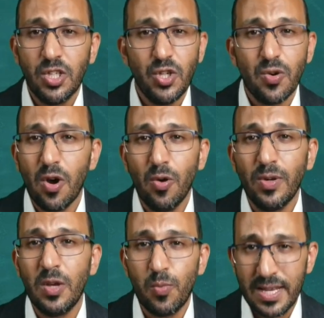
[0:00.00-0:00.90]
you're
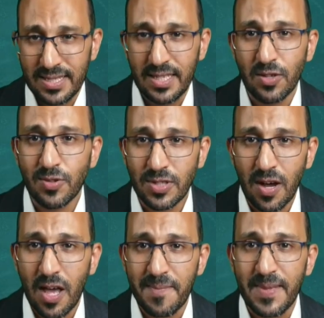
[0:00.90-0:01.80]
only wasting your
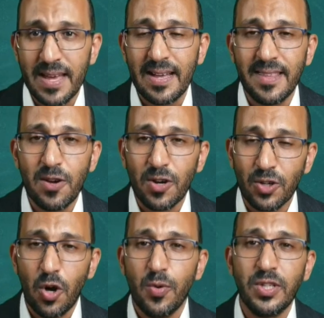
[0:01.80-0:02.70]
time and they are
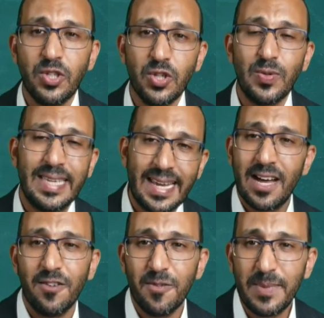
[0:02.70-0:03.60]
going to get
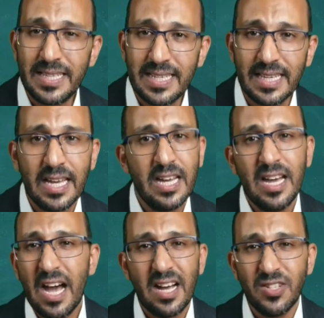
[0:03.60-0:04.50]
out of the meeting
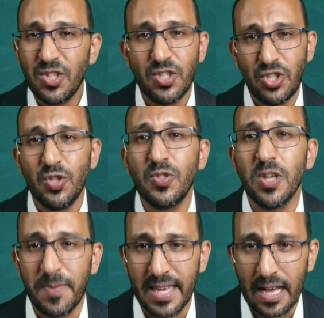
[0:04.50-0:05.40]
and just do
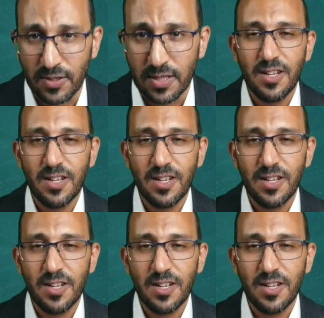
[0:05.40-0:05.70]
something else.